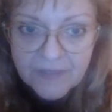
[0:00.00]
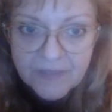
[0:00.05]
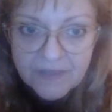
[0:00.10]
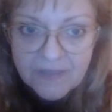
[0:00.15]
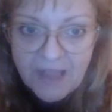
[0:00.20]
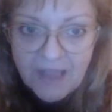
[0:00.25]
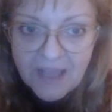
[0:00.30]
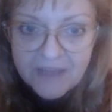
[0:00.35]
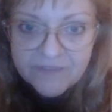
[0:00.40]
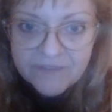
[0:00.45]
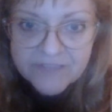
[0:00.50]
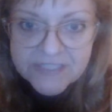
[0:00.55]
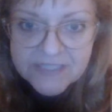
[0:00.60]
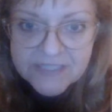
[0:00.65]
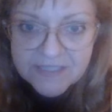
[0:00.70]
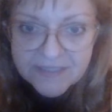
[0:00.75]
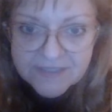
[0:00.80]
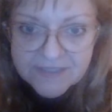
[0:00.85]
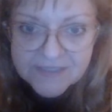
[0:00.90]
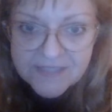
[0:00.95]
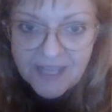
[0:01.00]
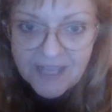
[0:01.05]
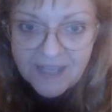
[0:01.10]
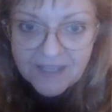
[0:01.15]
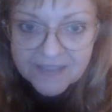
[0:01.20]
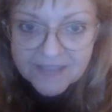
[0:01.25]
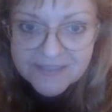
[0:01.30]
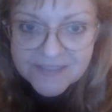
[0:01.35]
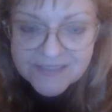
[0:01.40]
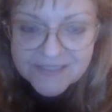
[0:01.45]
a lot of his
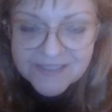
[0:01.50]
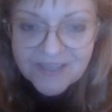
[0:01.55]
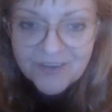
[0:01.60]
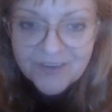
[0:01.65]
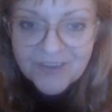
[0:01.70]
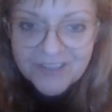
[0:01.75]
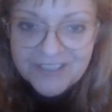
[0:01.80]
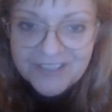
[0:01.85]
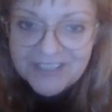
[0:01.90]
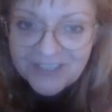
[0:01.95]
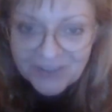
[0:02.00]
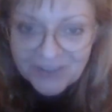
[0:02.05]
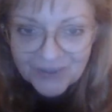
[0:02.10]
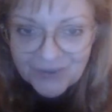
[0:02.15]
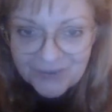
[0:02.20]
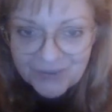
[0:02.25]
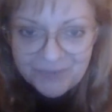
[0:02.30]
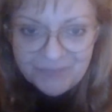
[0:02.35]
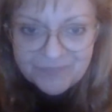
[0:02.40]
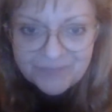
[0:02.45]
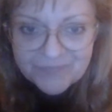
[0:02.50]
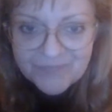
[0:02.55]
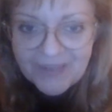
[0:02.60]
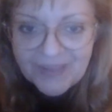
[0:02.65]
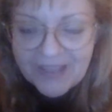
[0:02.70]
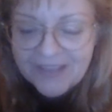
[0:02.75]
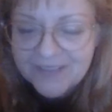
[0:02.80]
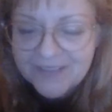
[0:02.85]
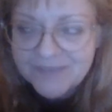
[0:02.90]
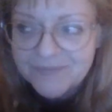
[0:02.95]
success, or,
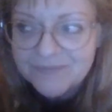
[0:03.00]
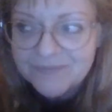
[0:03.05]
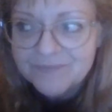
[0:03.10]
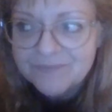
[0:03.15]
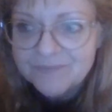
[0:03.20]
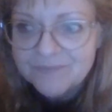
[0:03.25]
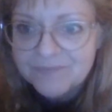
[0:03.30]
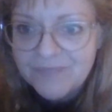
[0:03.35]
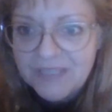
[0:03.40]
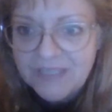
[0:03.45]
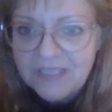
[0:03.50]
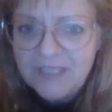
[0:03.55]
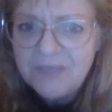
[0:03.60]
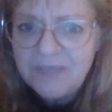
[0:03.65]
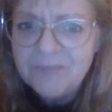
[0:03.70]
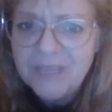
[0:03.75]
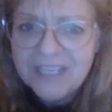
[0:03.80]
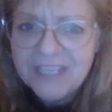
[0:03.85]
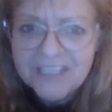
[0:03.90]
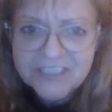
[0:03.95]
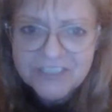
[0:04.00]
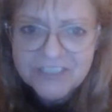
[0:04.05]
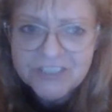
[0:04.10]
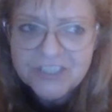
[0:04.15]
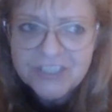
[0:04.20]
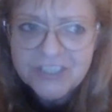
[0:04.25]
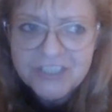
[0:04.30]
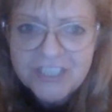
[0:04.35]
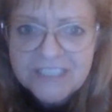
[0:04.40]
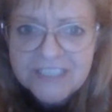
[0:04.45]
like, he made a
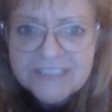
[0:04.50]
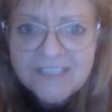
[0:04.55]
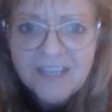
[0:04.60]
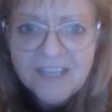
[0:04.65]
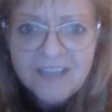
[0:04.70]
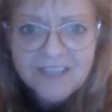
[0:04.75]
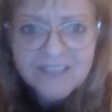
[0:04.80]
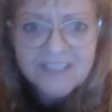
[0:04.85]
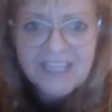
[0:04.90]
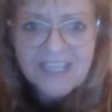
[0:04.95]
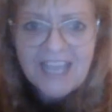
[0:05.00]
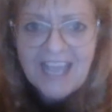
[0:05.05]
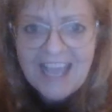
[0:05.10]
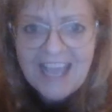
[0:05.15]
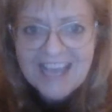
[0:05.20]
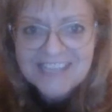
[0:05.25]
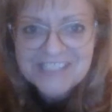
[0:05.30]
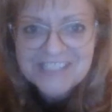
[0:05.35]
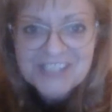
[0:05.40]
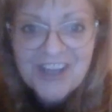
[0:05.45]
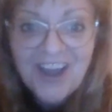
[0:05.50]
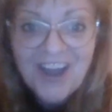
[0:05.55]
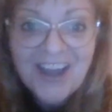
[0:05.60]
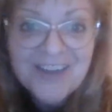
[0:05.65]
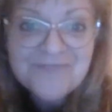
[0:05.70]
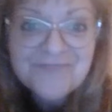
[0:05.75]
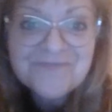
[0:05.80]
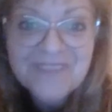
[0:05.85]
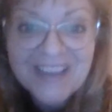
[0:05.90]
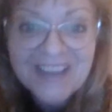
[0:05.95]
shit ton of cash
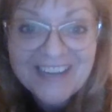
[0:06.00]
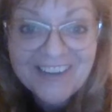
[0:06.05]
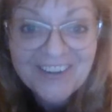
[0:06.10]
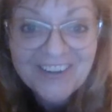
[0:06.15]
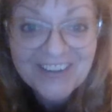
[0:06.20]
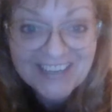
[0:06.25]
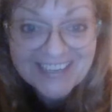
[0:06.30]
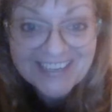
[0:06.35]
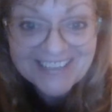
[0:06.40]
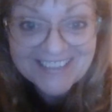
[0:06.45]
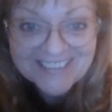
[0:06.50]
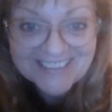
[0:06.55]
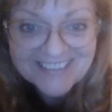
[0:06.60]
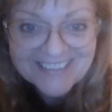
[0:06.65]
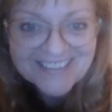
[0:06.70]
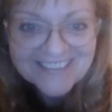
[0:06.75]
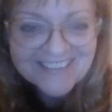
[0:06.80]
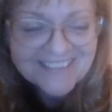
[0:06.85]
off Eric.